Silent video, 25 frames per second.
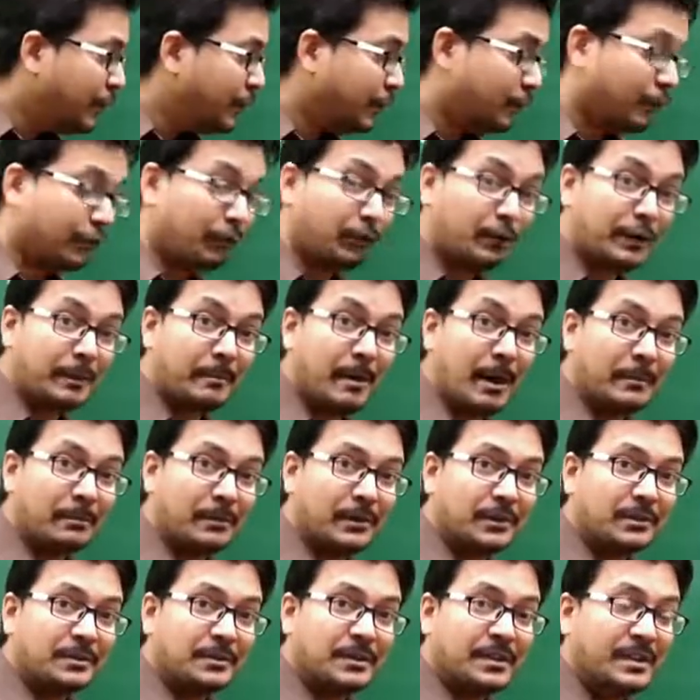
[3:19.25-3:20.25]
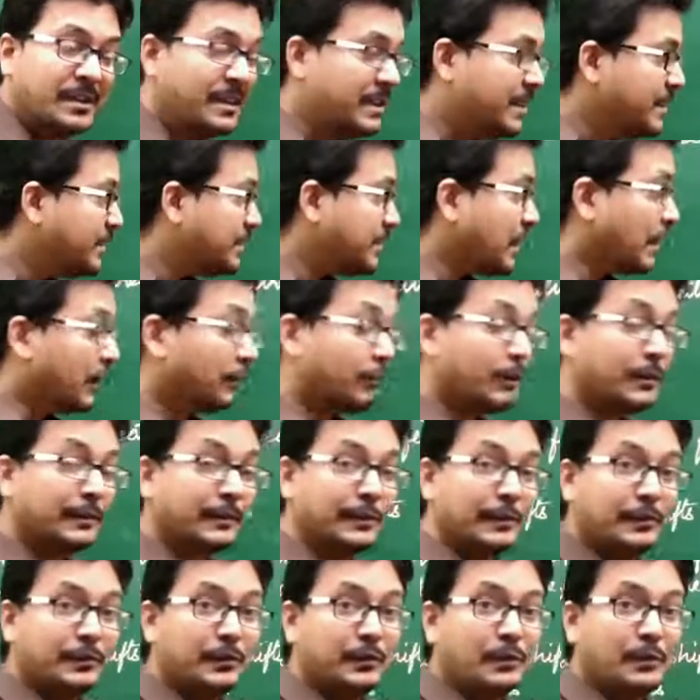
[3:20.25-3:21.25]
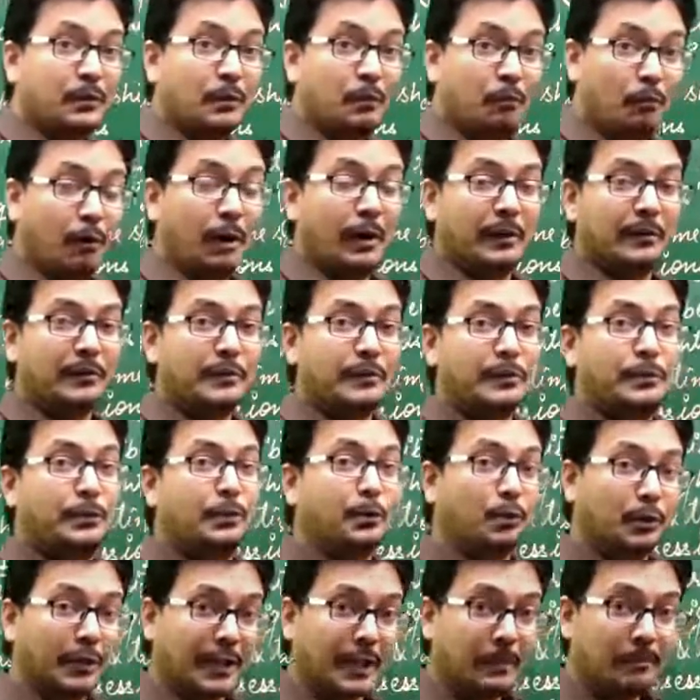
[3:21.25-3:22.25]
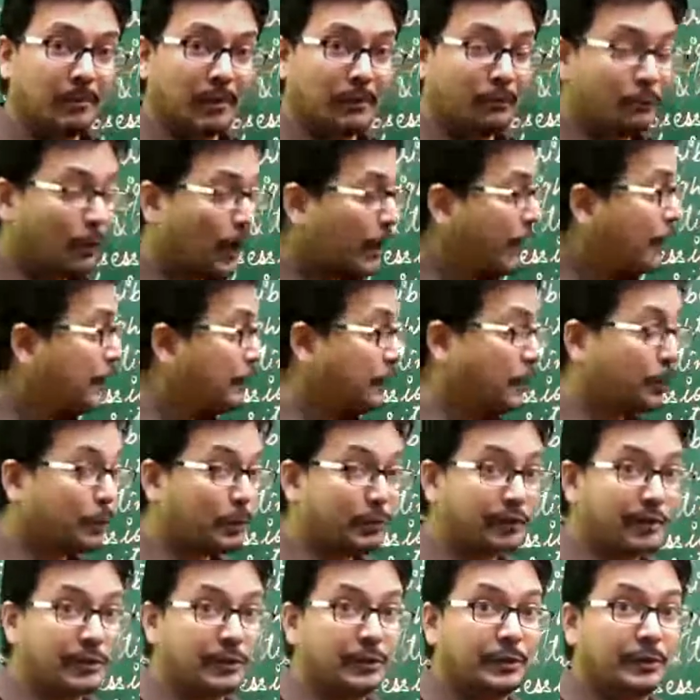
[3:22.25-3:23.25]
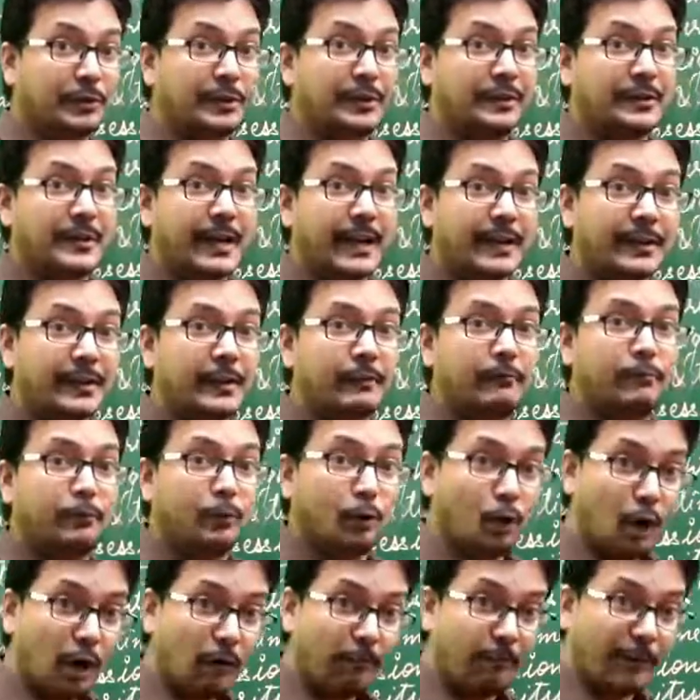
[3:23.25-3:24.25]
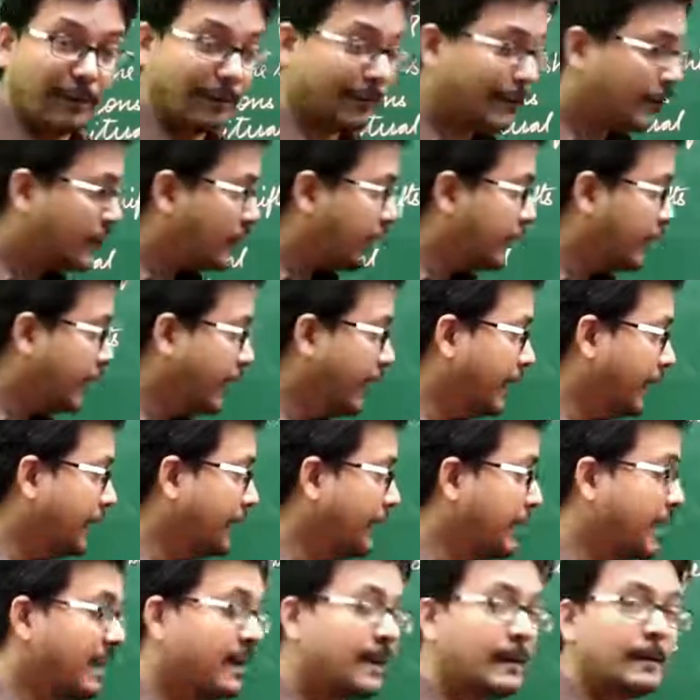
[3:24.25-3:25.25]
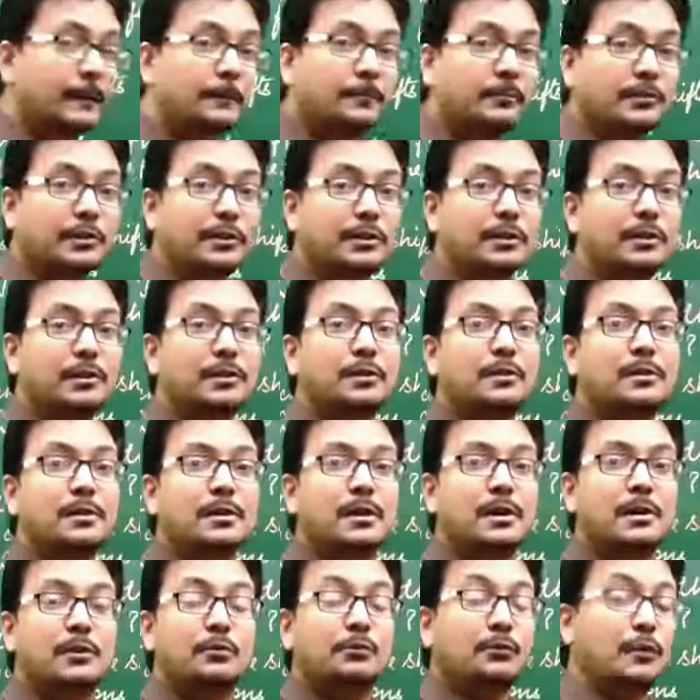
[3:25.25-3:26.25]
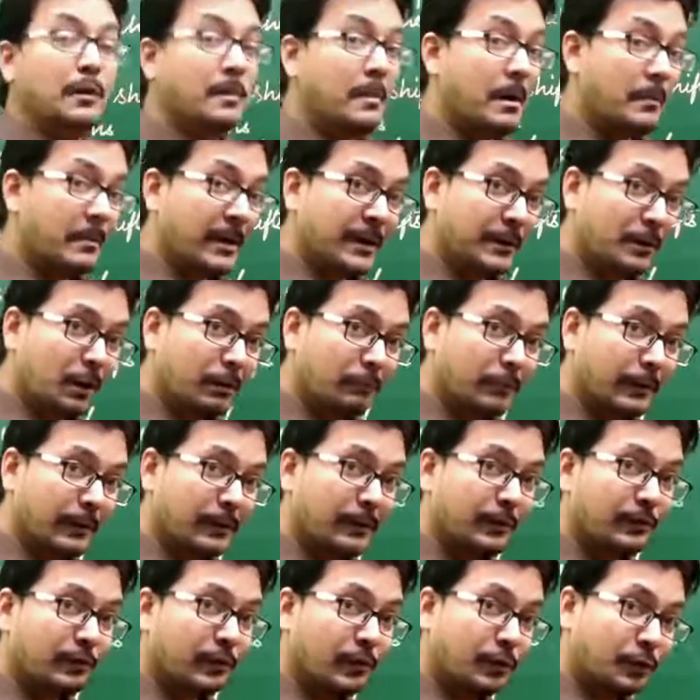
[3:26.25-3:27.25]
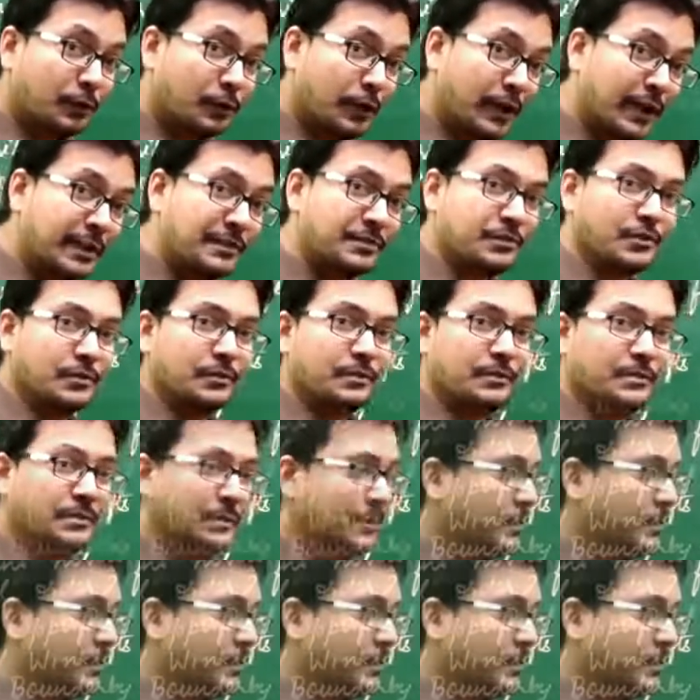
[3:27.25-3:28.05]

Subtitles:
You should remember, Charles Wilkins was notable for introducing the detective novels in the firmament of English literature.